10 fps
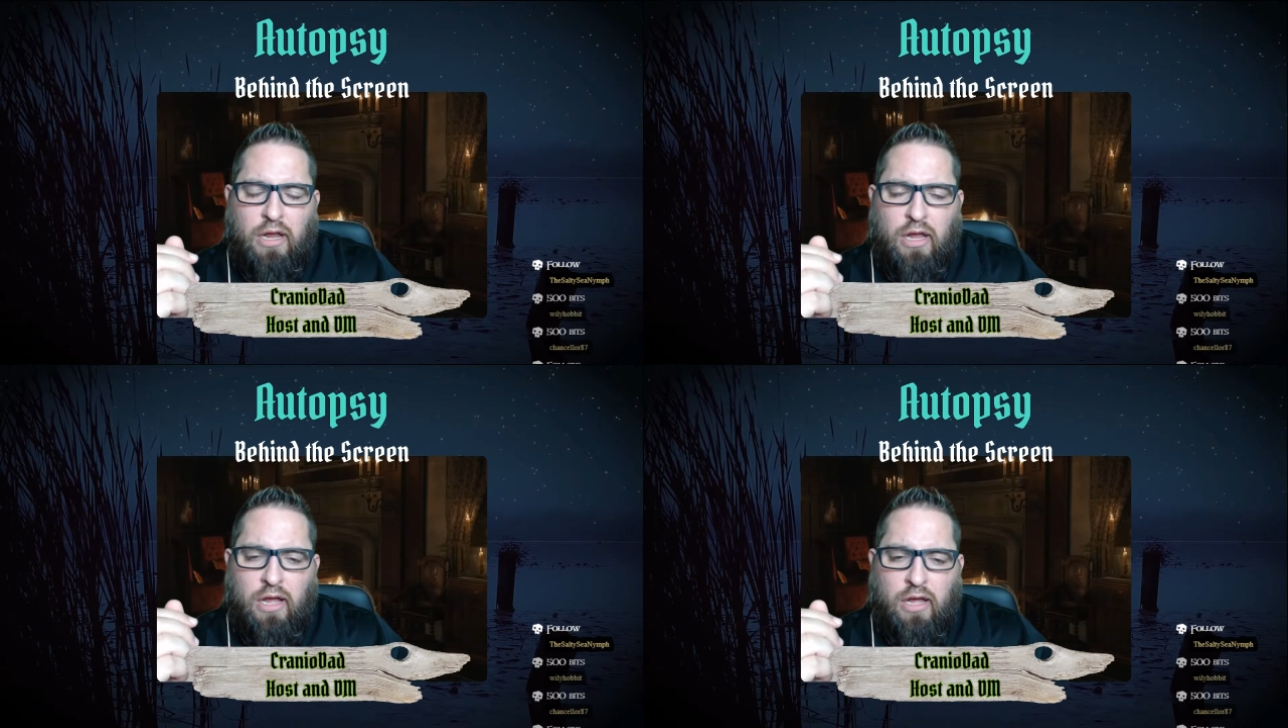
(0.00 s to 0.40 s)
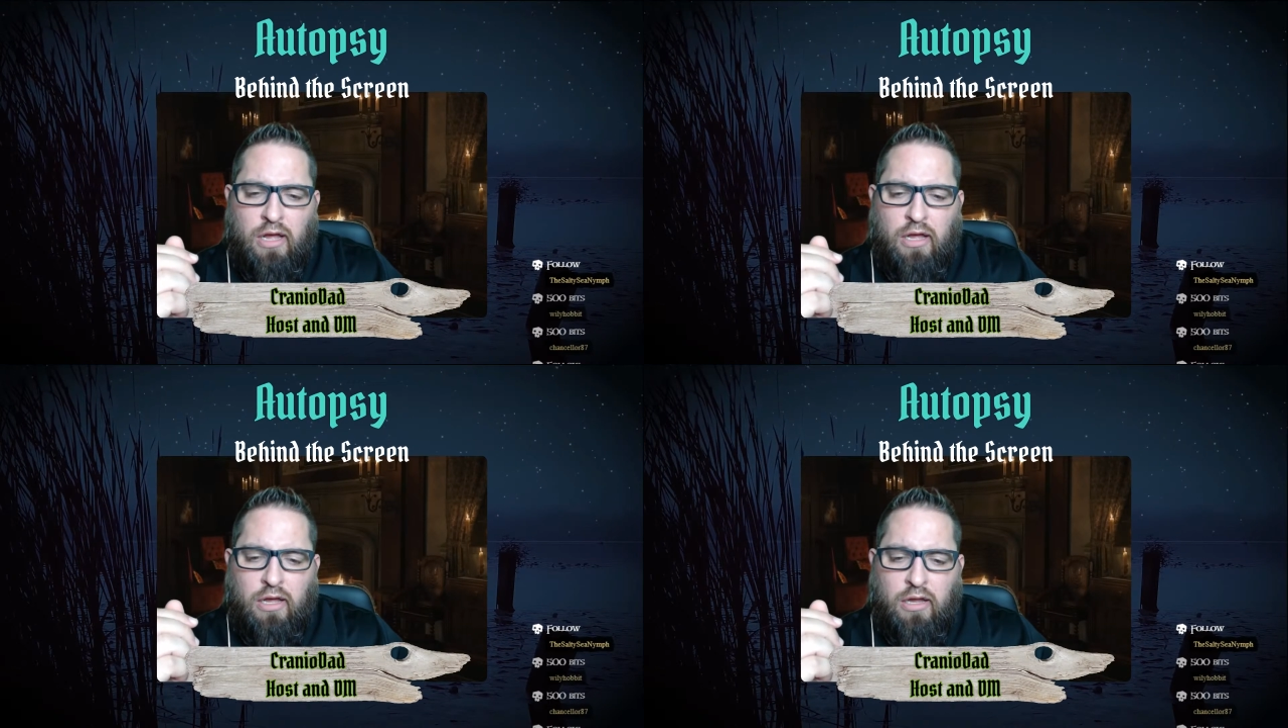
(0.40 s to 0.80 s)

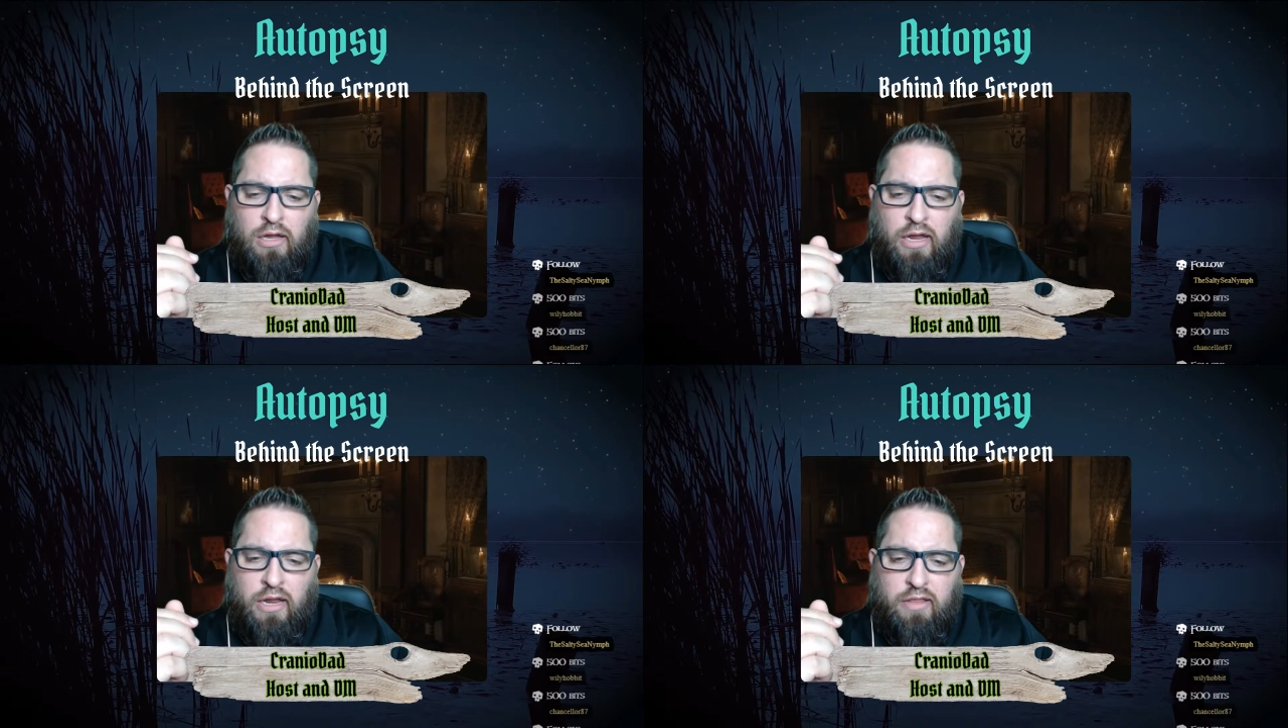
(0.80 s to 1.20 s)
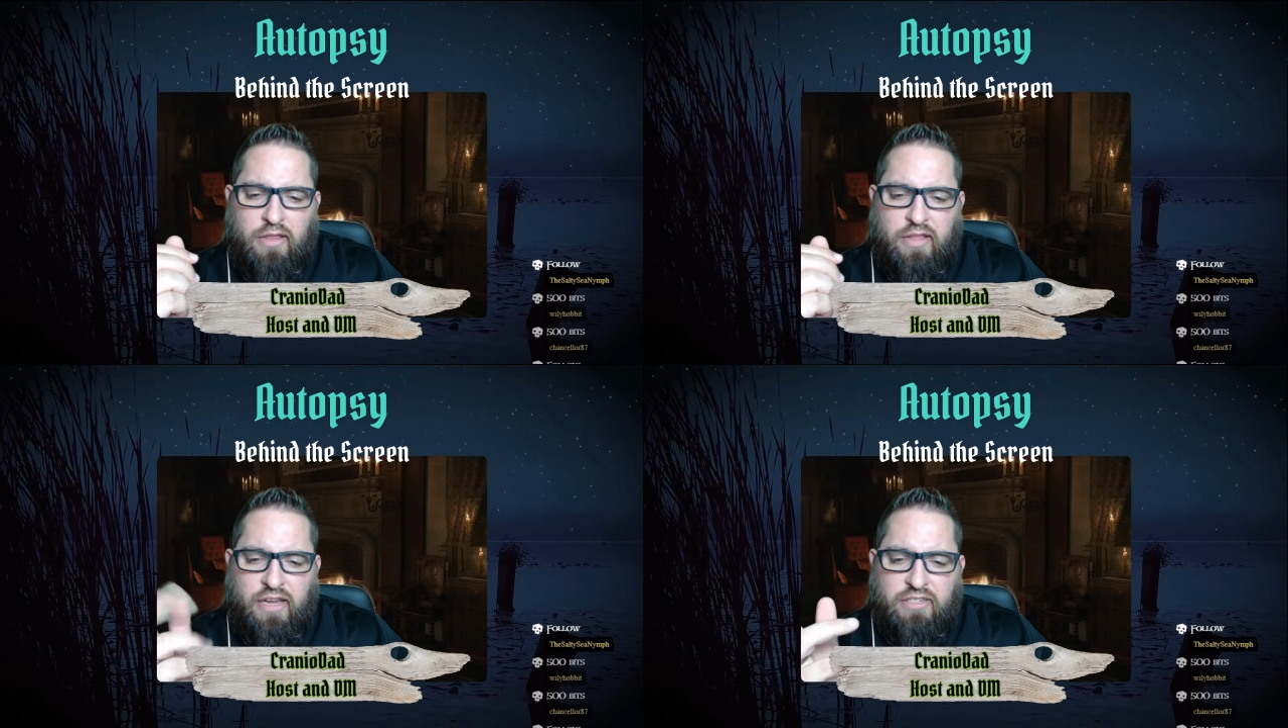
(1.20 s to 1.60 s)
and that
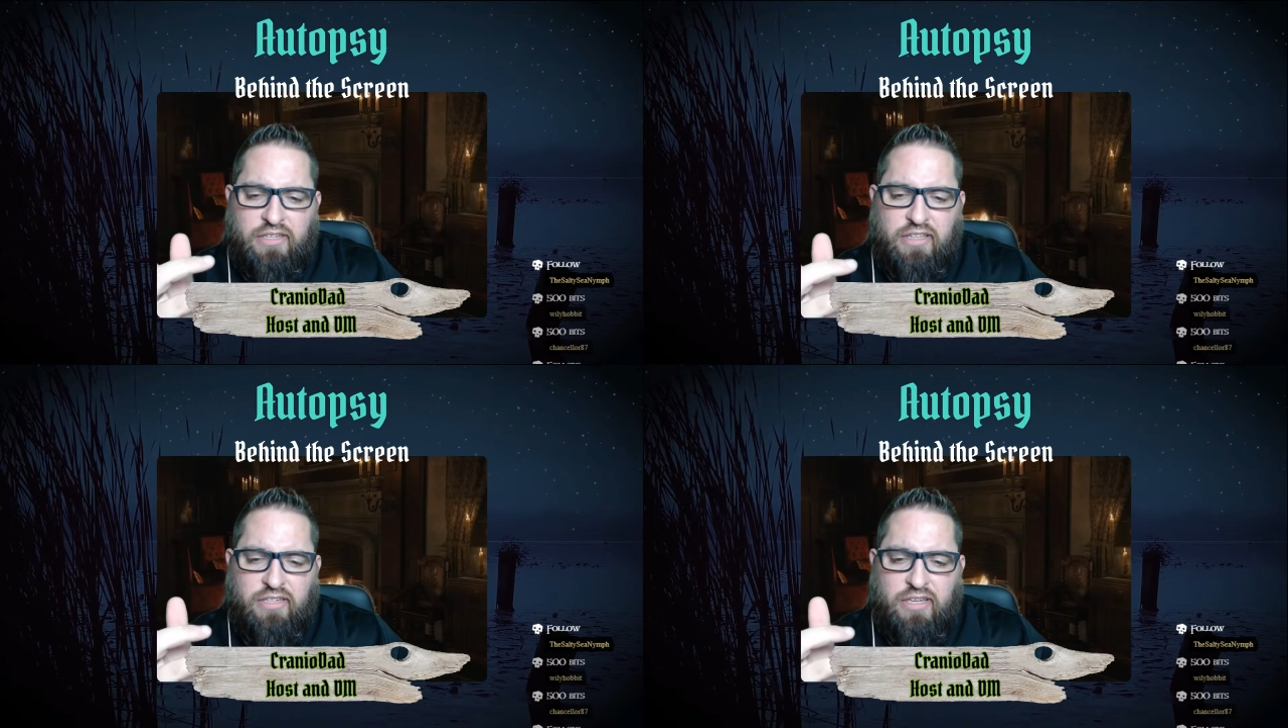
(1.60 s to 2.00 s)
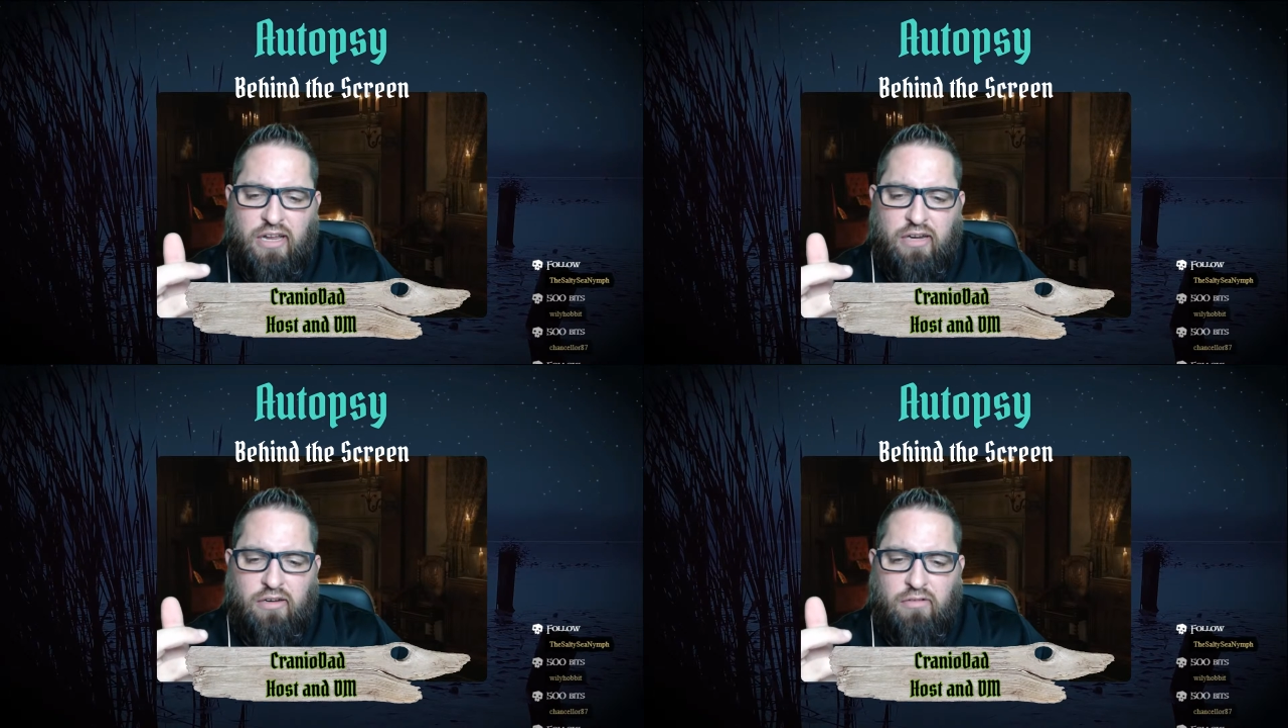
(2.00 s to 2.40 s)
they could see the
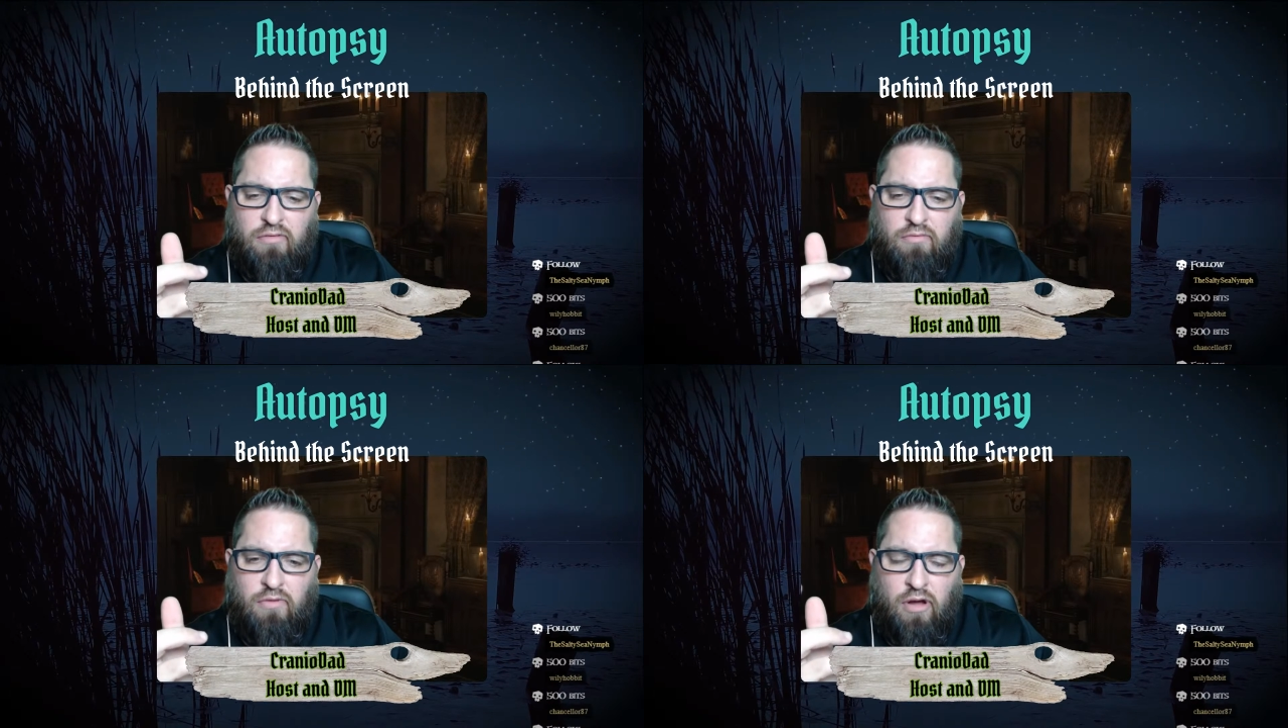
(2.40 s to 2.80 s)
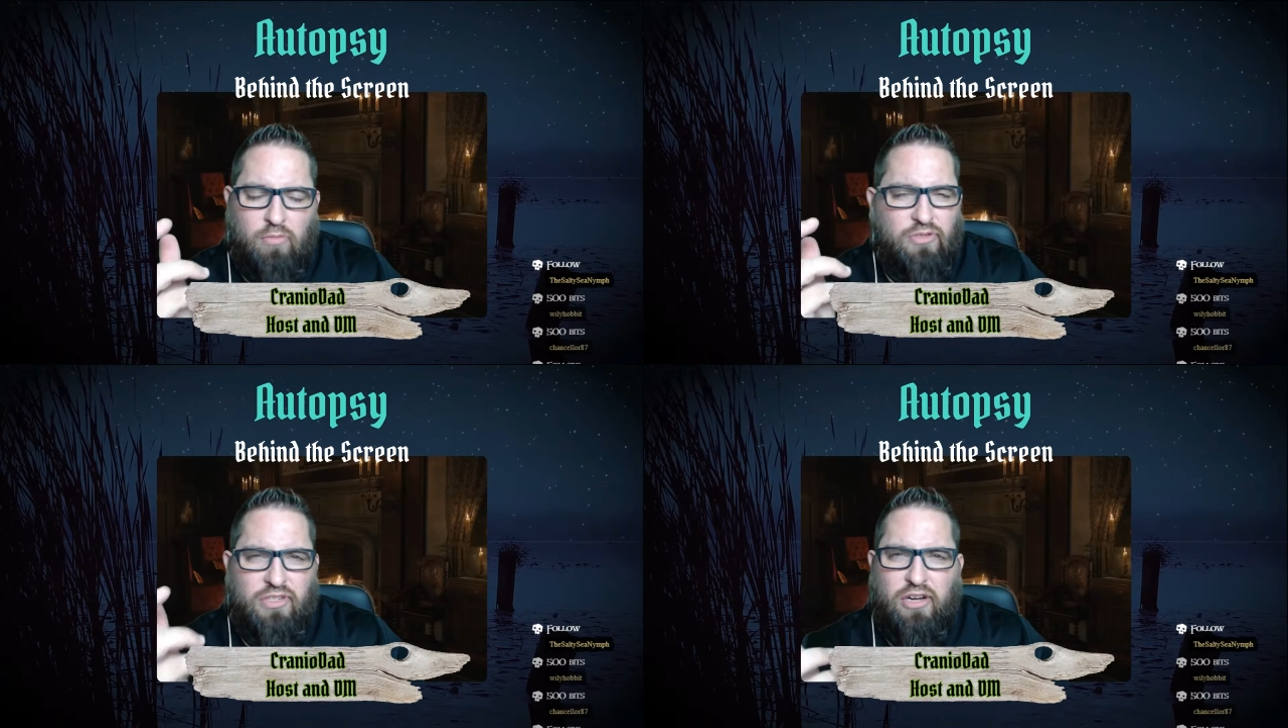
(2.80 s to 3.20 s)
sun
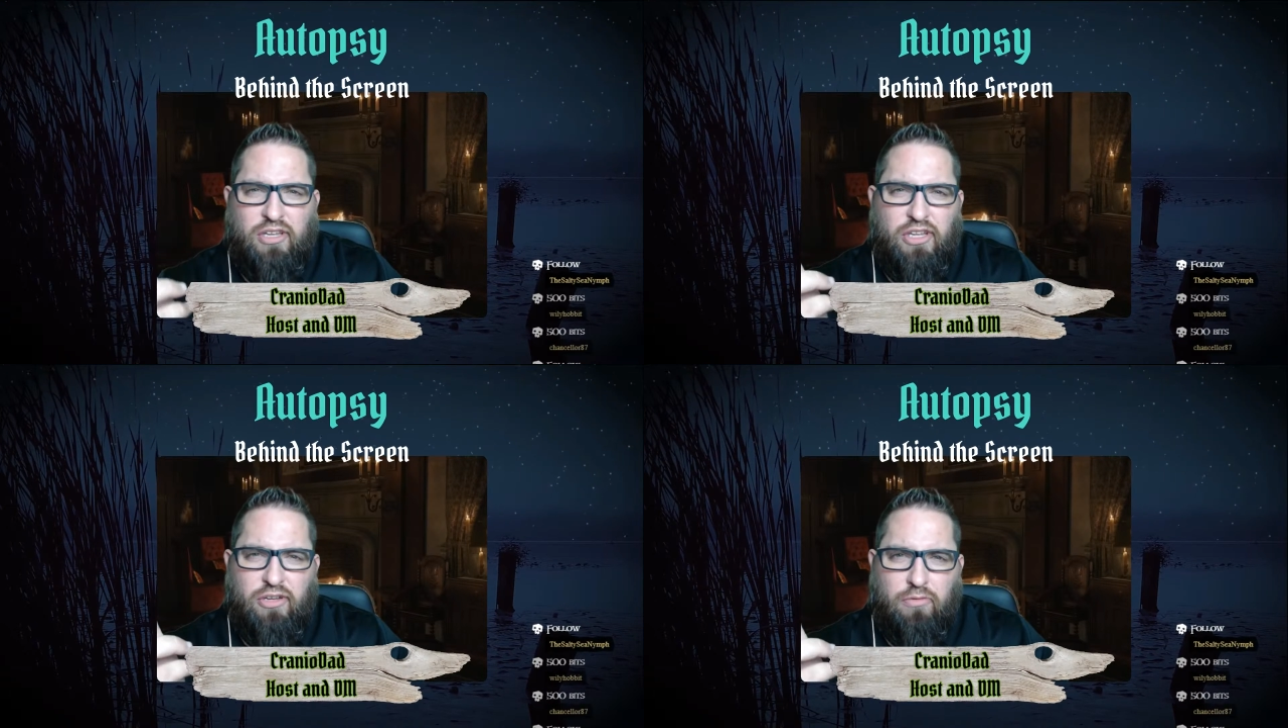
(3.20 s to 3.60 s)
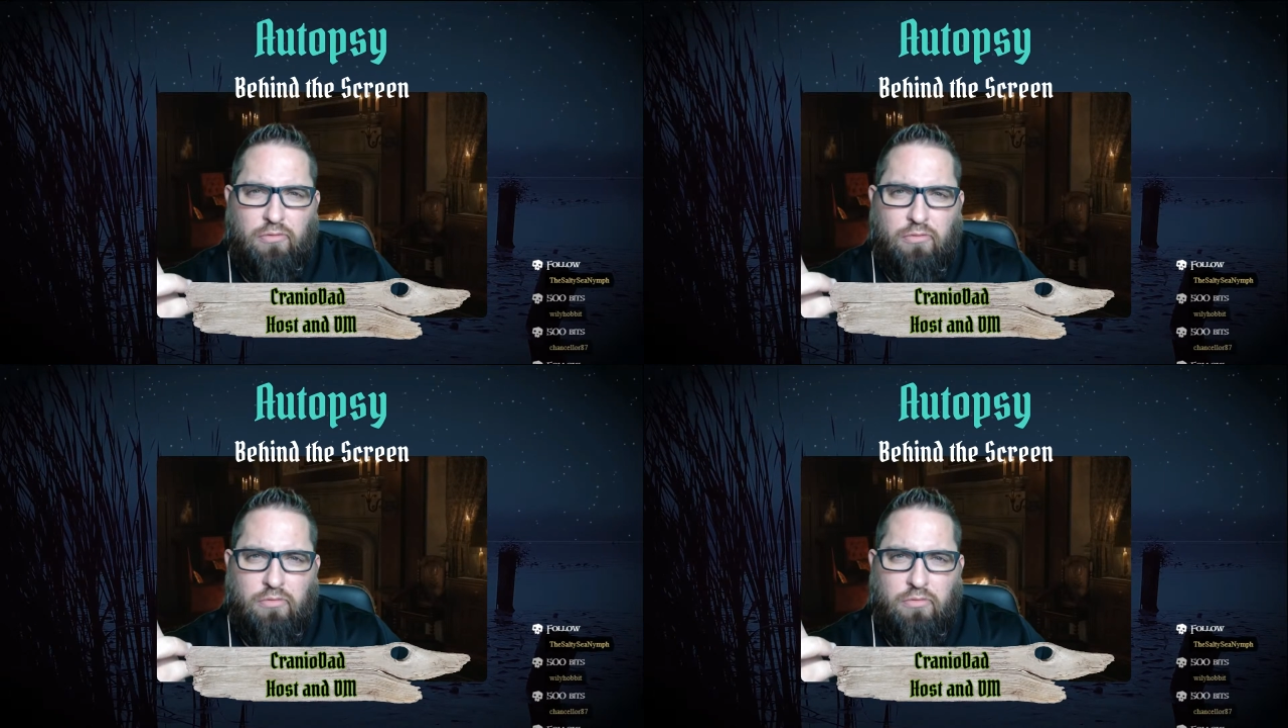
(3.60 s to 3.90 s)
almost on cue.